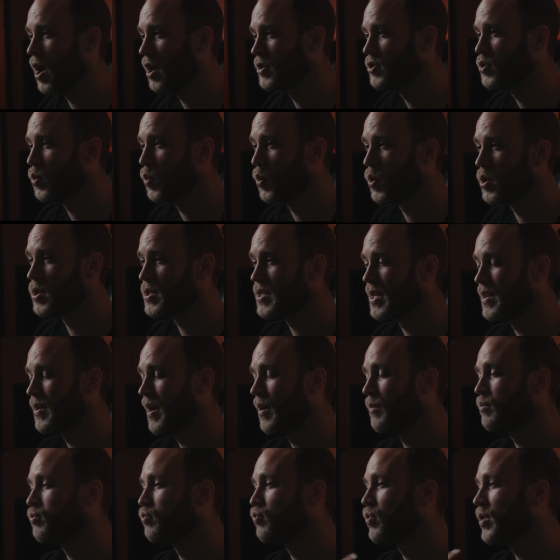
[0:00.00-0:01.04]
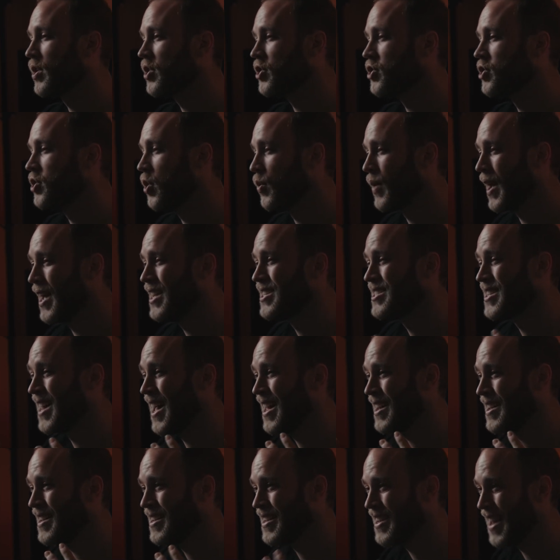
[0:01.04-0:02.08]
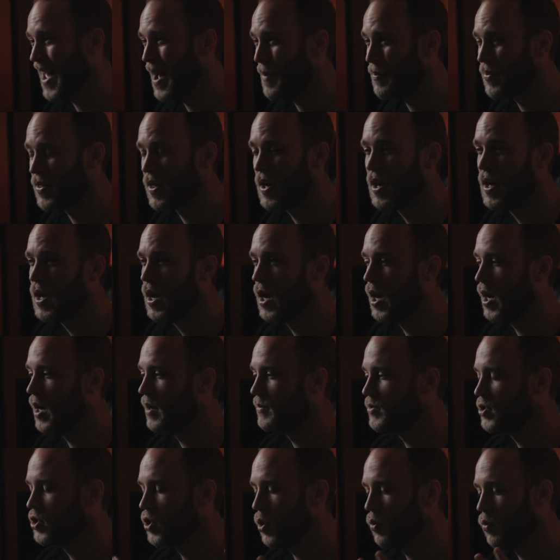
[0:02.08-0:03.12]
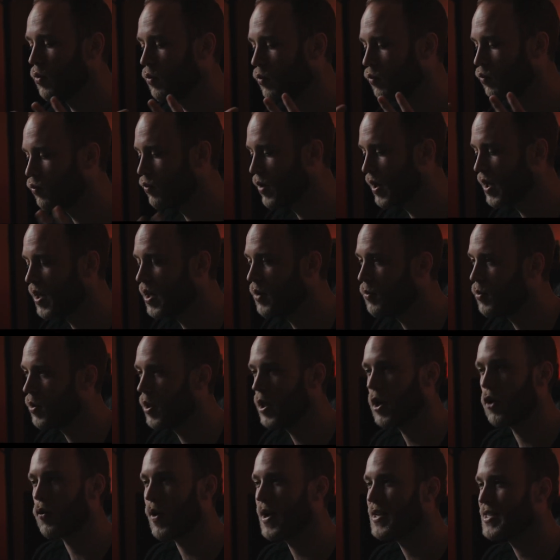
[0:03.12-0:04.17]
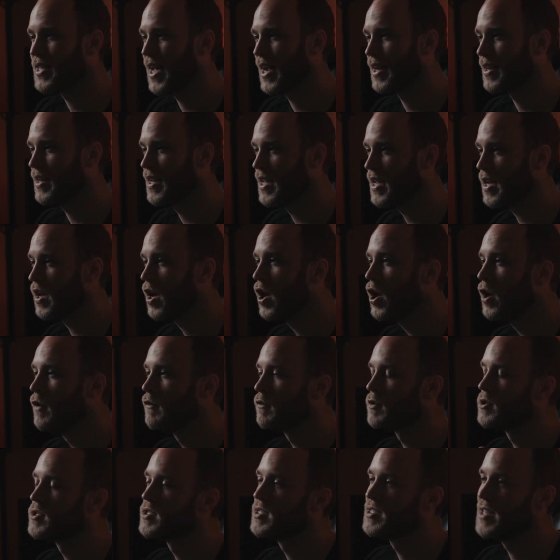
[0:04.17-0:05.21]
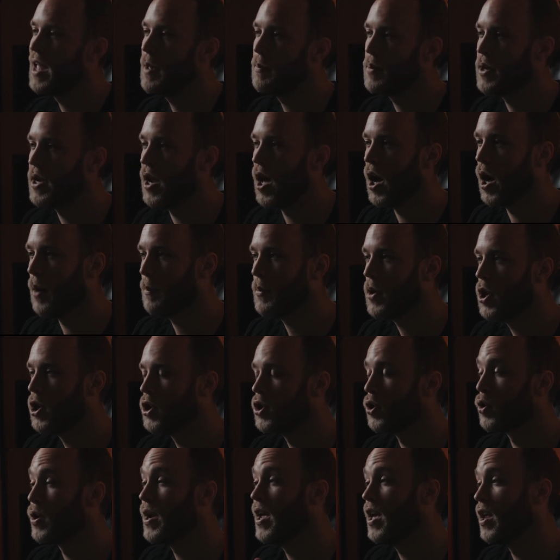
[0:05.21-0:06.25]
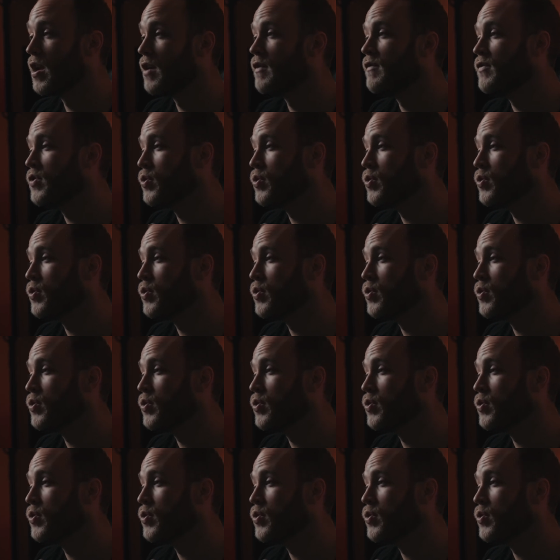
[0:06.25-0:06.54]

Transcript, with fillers: contours, and help really showcase that depth. Uh, so really, really great technique for stepping up your interview